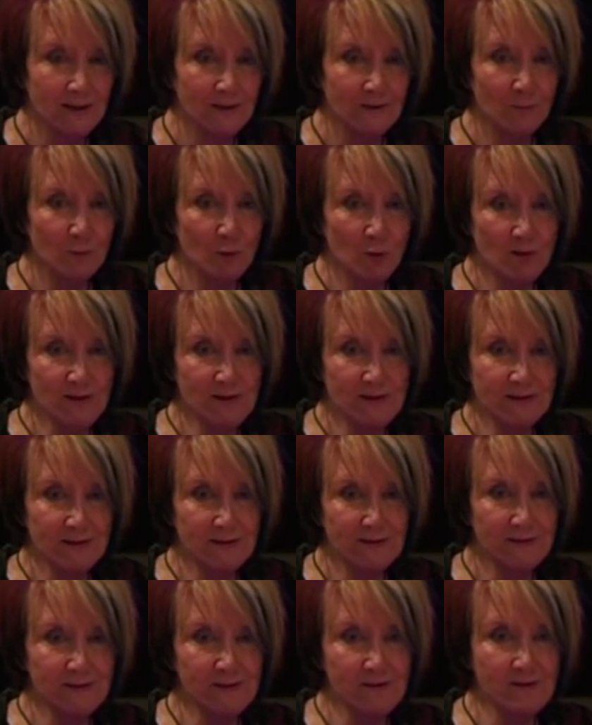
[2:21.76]
The boys
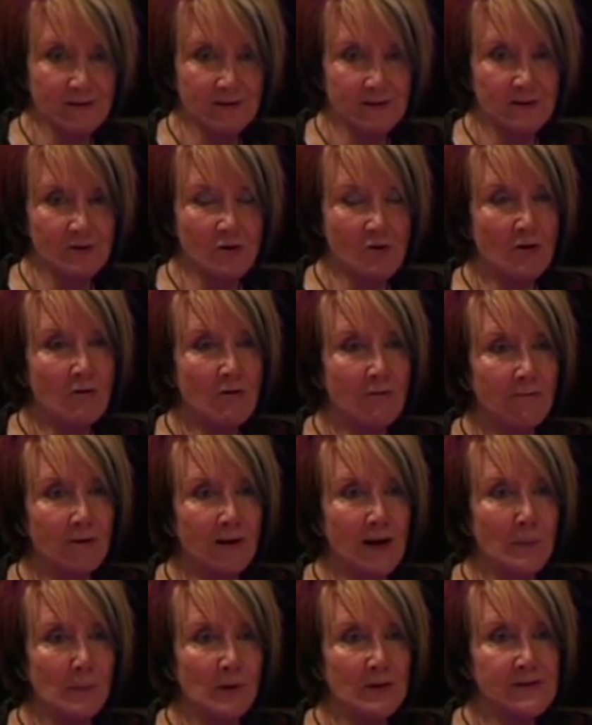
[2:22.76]
decide to knock off a
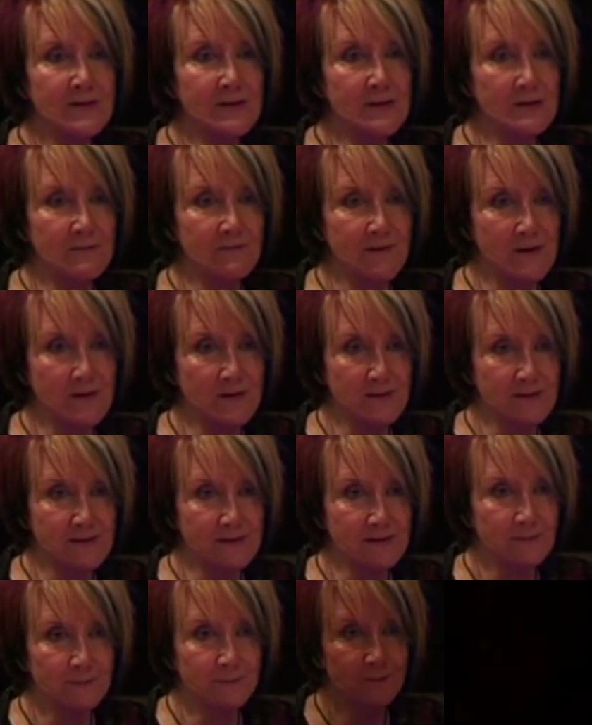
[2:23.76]
couple of
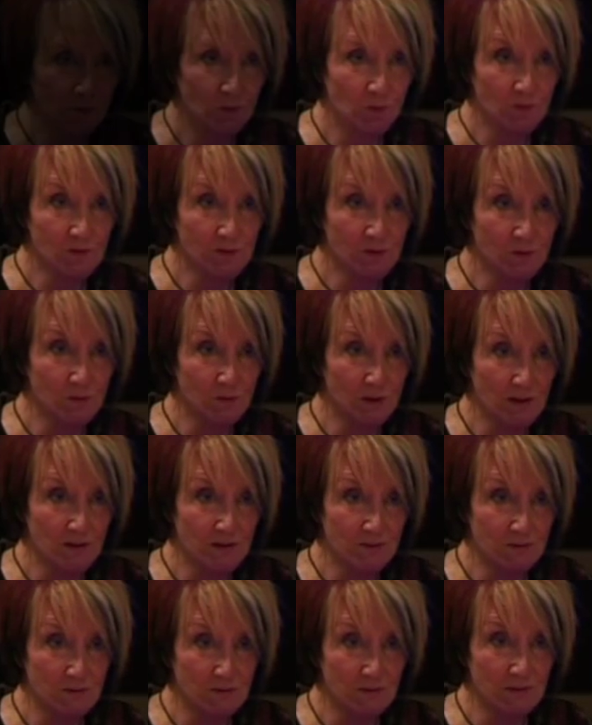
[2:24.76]
servos. Of course, it all
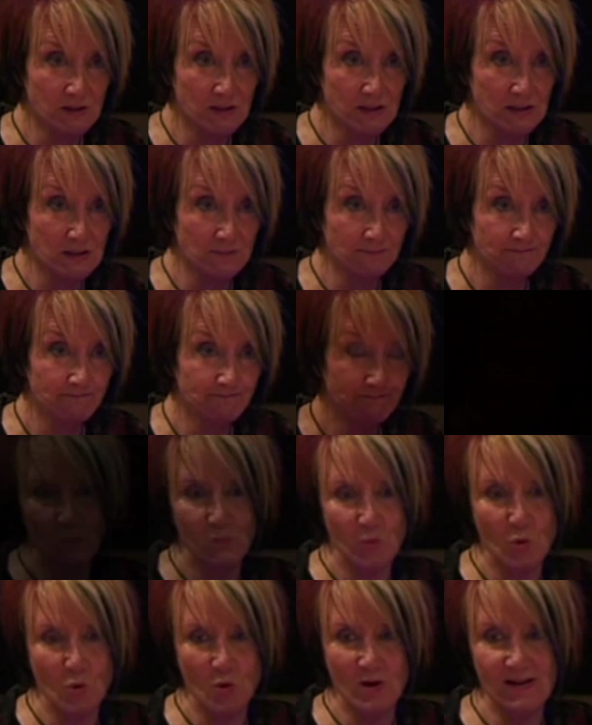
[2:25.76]
goes wrong, doesn't it?
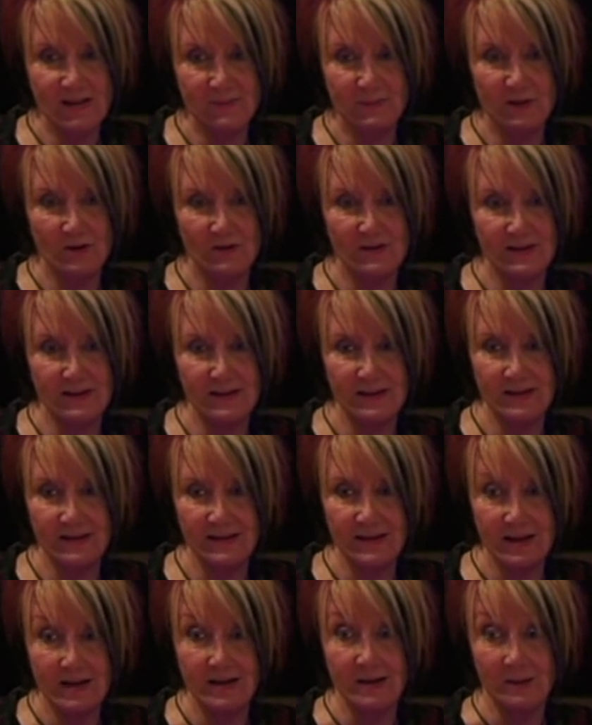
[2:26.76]
Boys, because of this
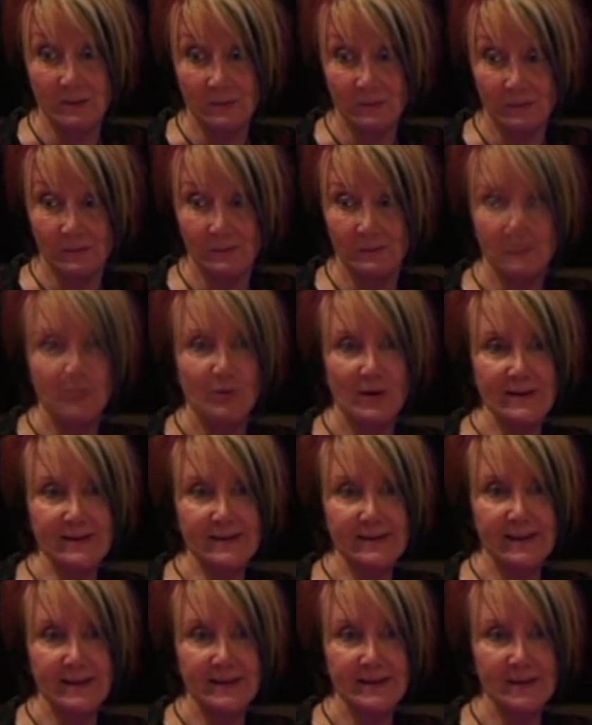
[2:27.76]
now,
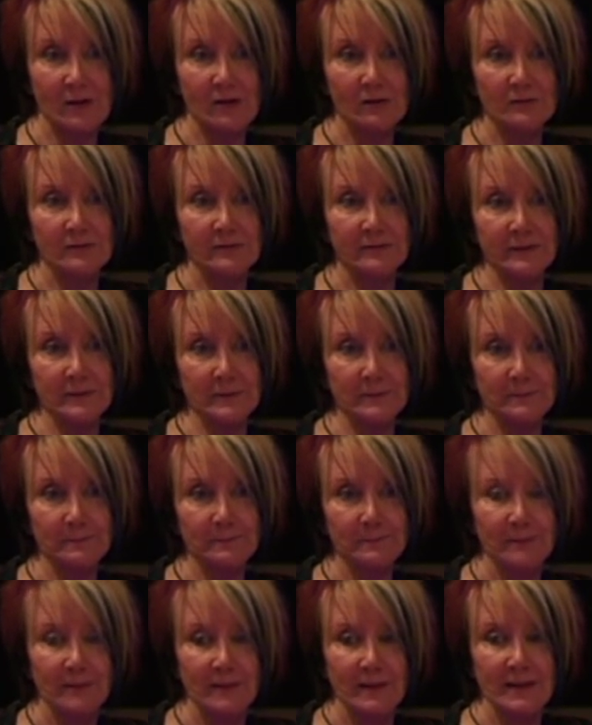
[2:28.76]
press gets hold of it.
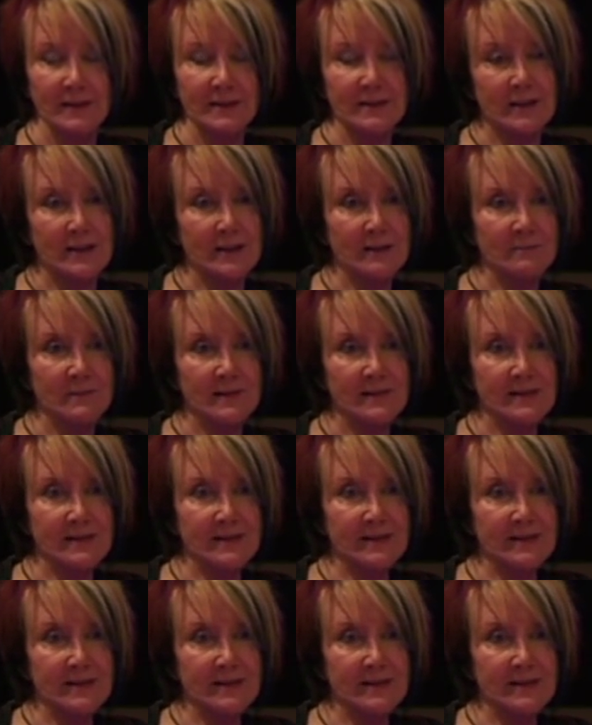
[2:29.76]
They're deemed as